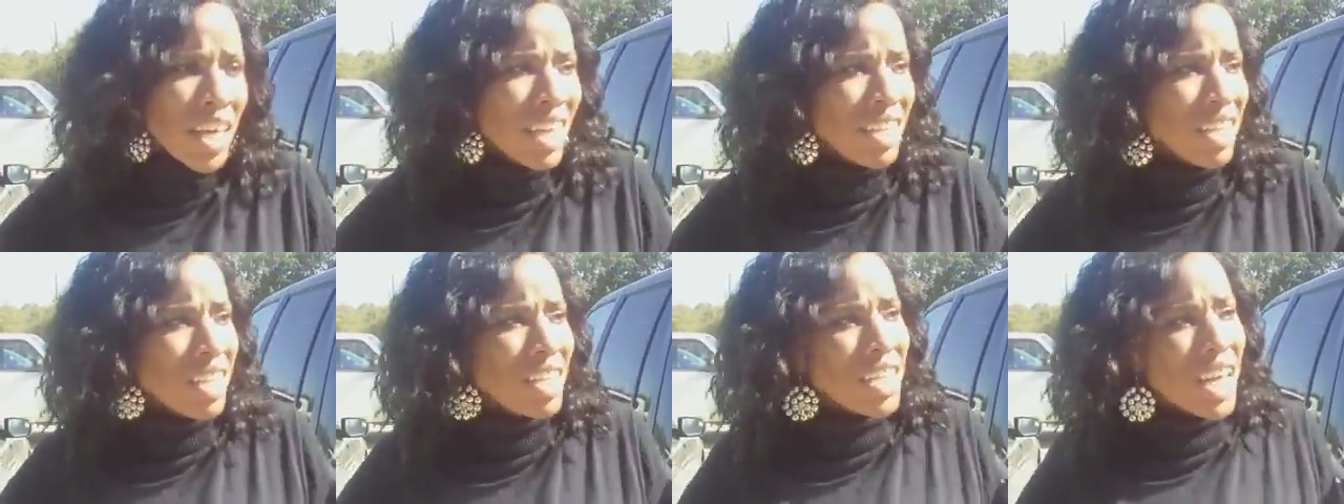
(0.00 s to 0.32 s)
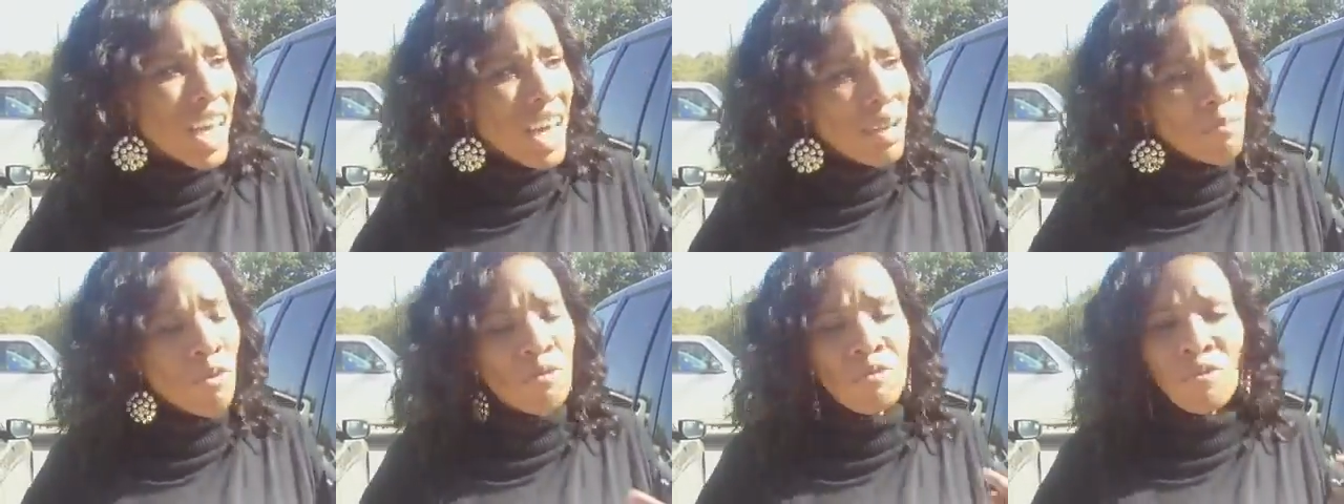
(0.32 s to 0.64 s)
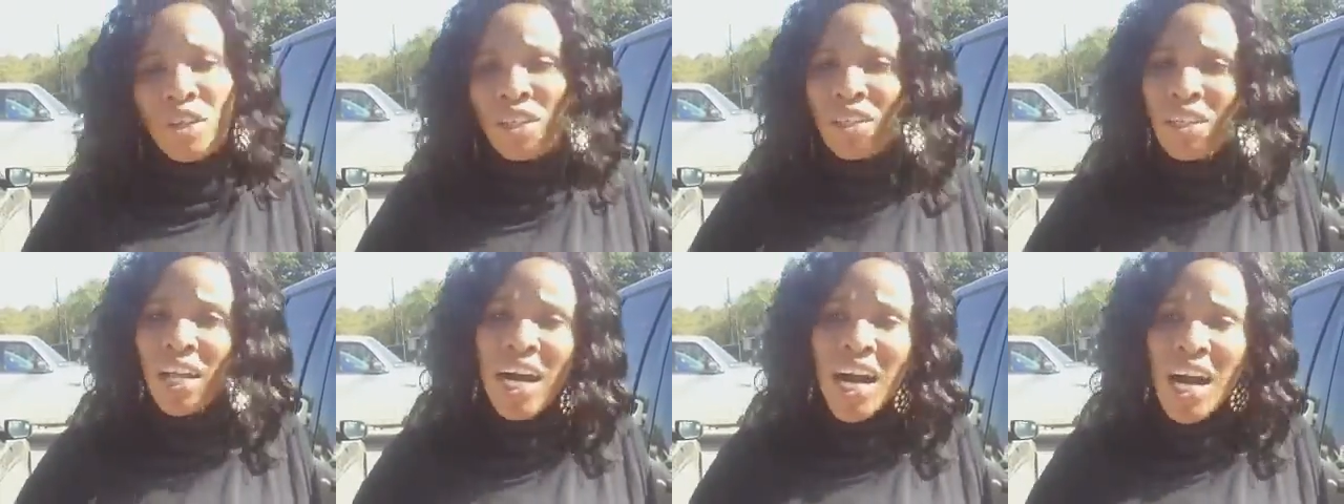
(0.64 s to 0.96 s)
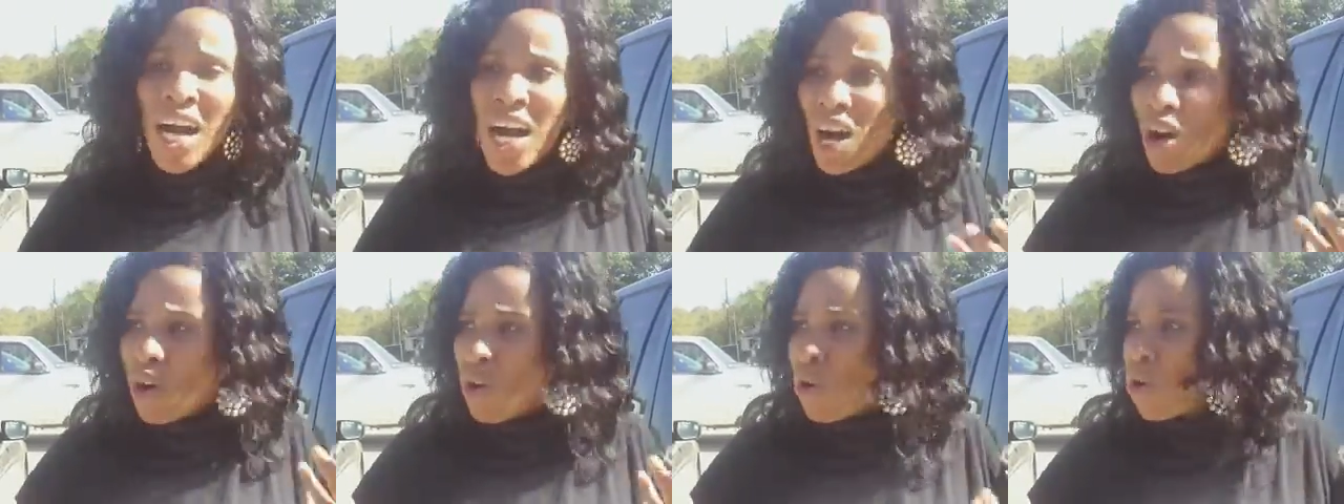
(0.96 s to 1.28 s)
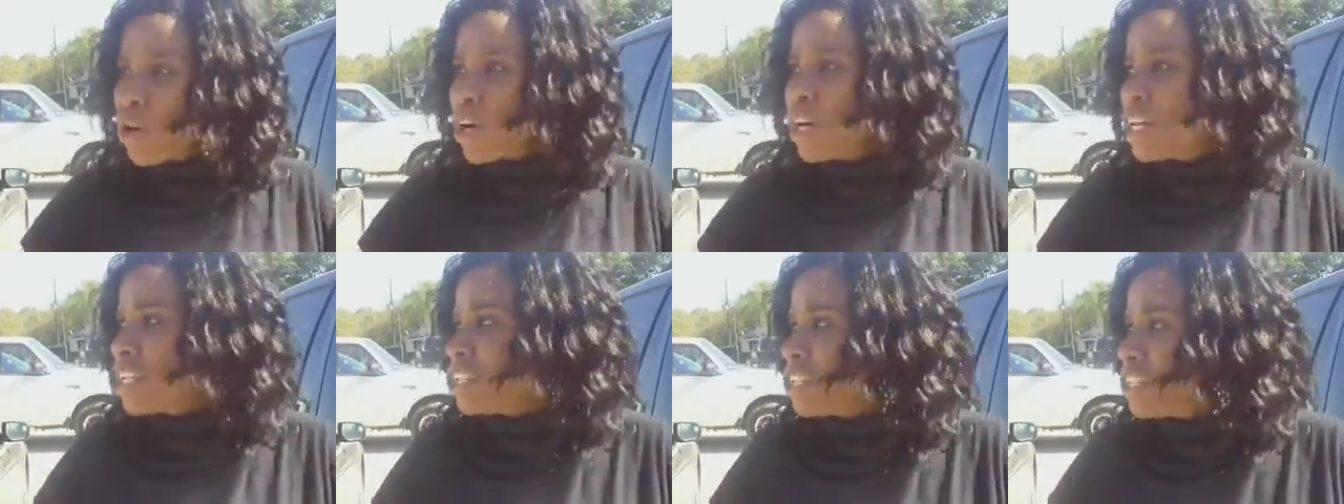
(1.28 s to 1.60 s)
in the name of Allah
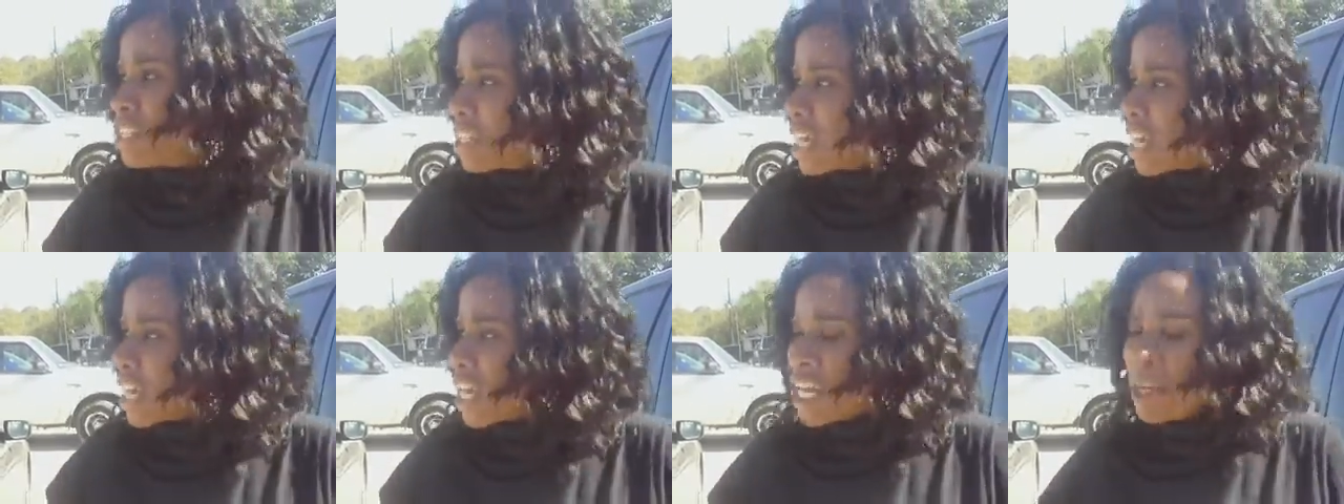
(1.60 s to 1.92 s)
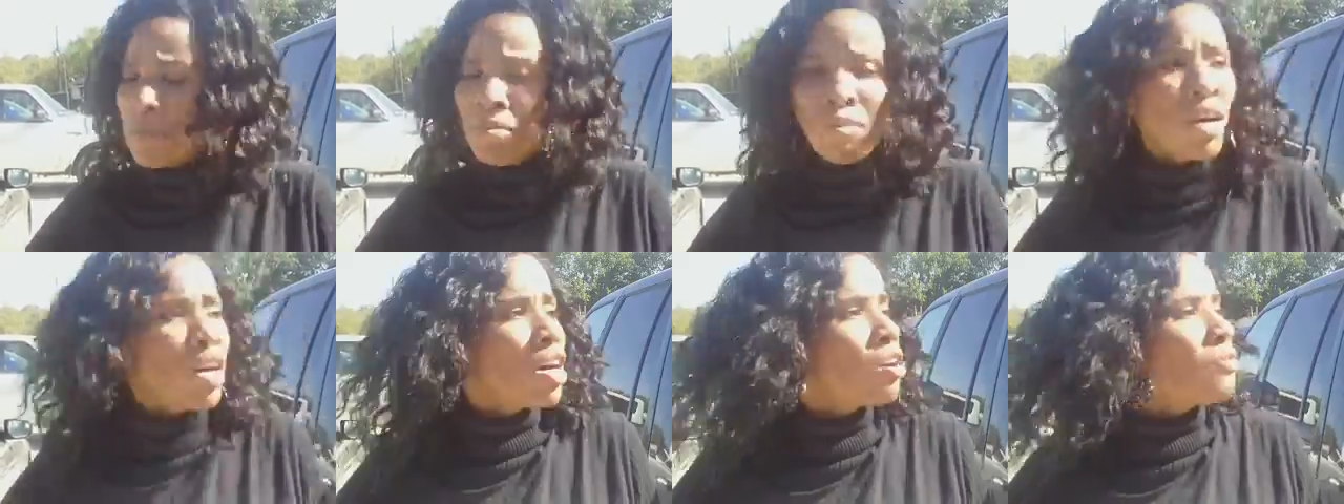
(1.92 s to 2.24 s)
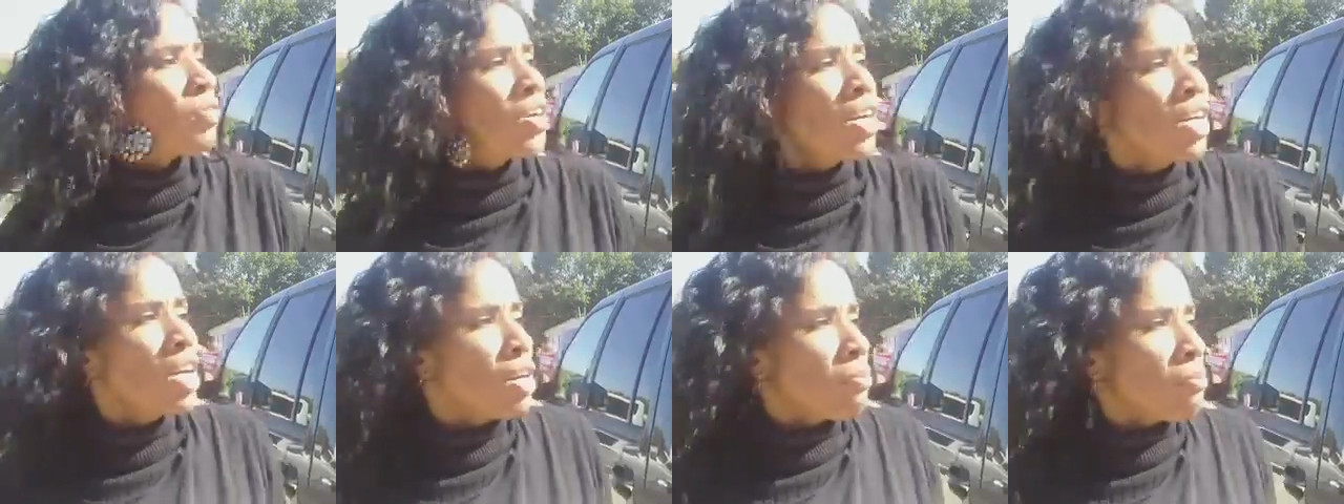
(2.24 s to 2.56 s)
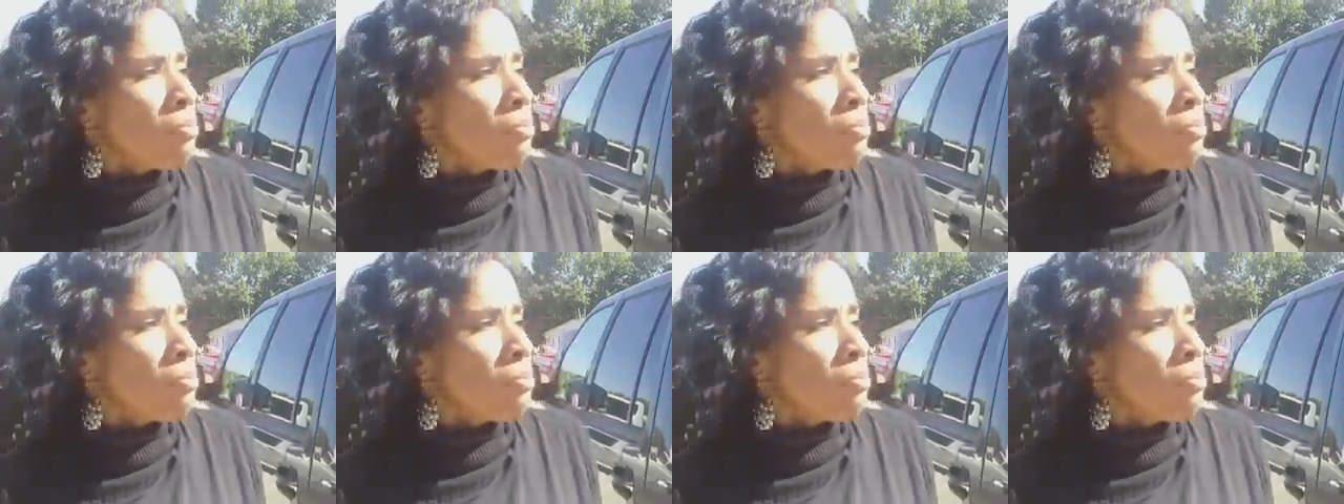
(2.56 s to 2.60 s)
or in the name of